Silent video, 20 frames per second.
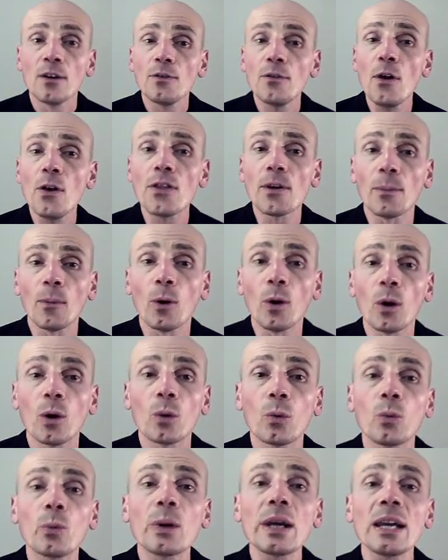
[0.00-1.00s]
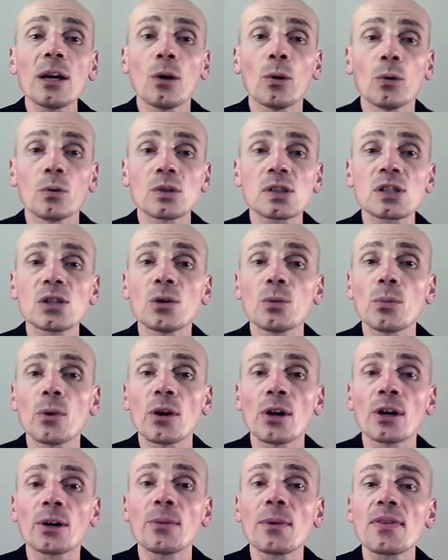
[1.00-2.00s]
Furthermore, we also
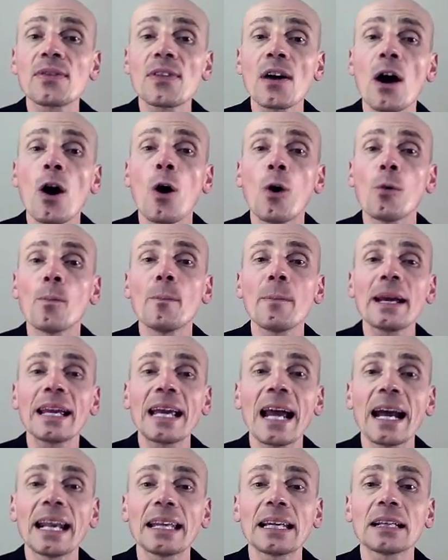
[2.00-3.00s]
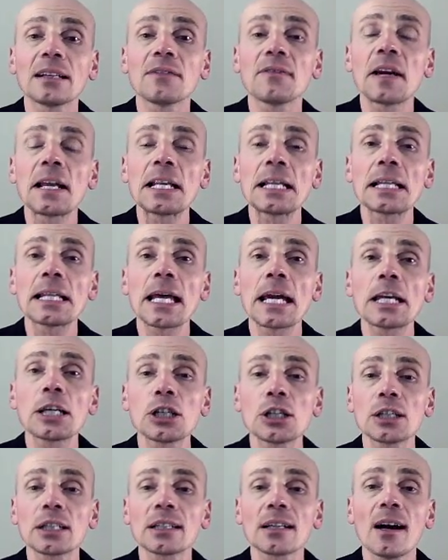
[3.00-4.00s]
work with the Home Mechanical
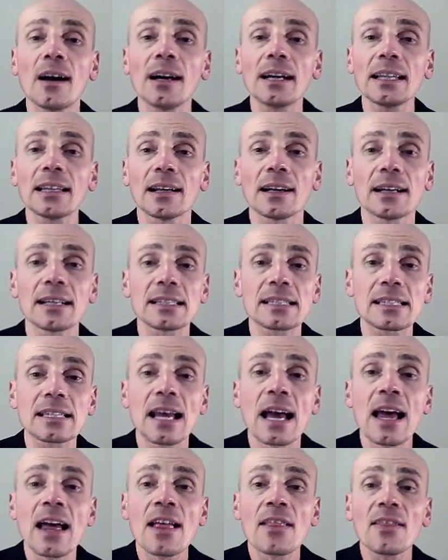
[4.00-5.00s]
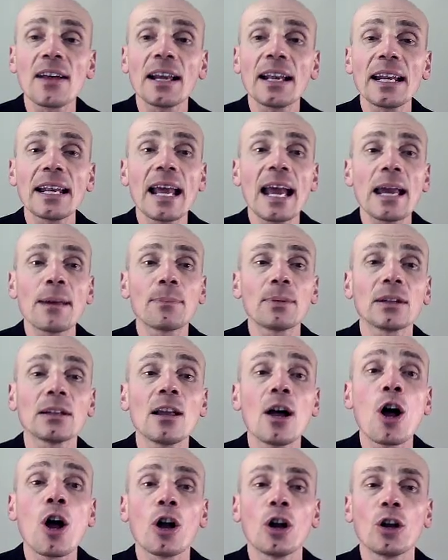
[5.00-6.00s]
Ventilation Guidelines that
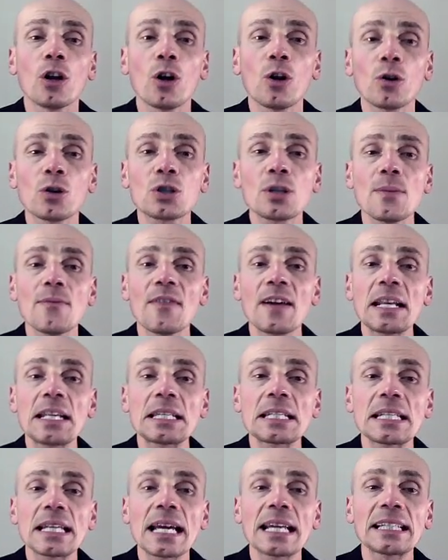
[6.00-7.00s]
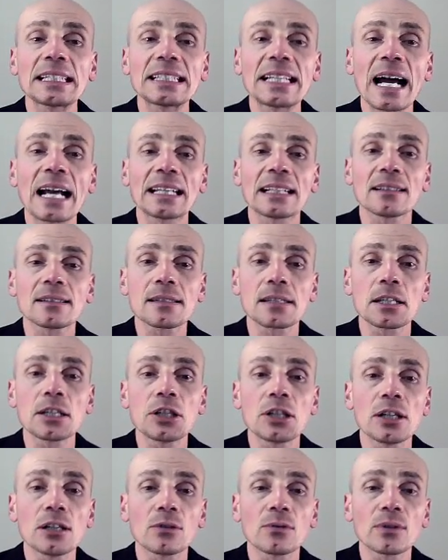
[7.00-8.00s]
enable long term ventilated adults
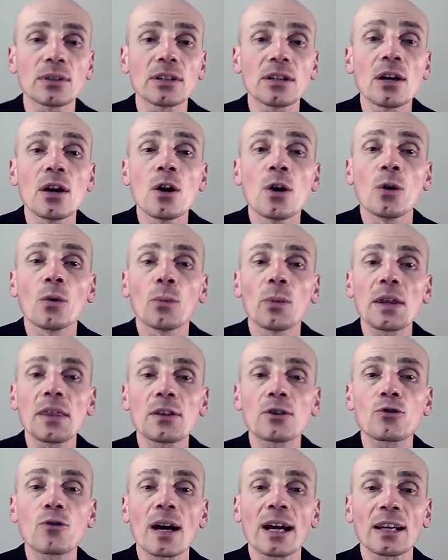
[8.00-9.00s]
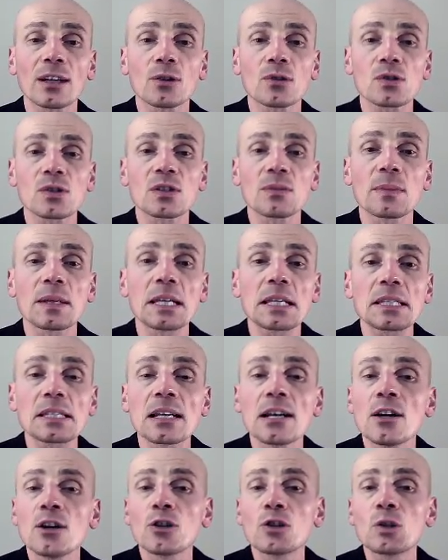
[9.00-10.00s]
and children with tracheostomies
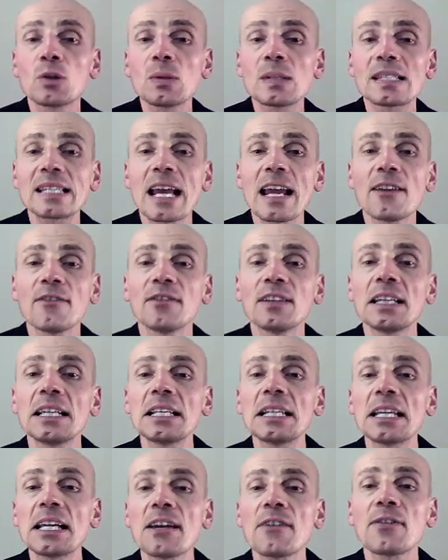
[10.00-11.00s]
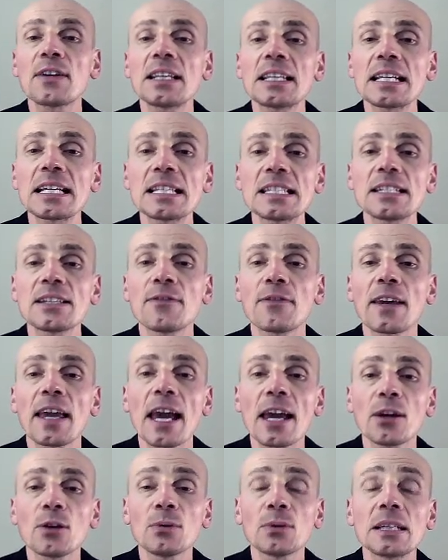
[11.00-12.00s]
to safely leave intensive
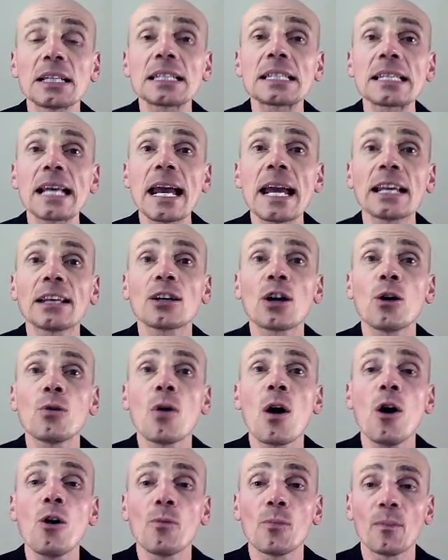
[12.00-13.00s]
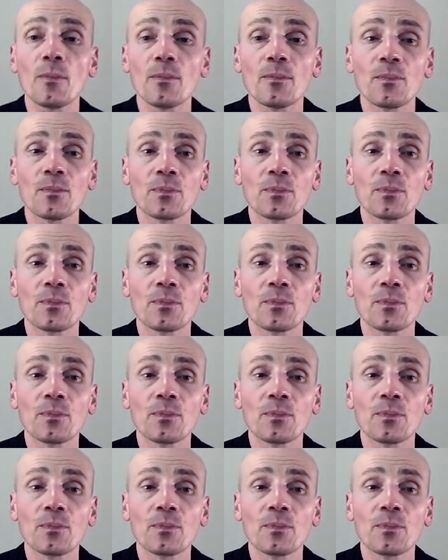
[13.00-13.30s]
care units and go home.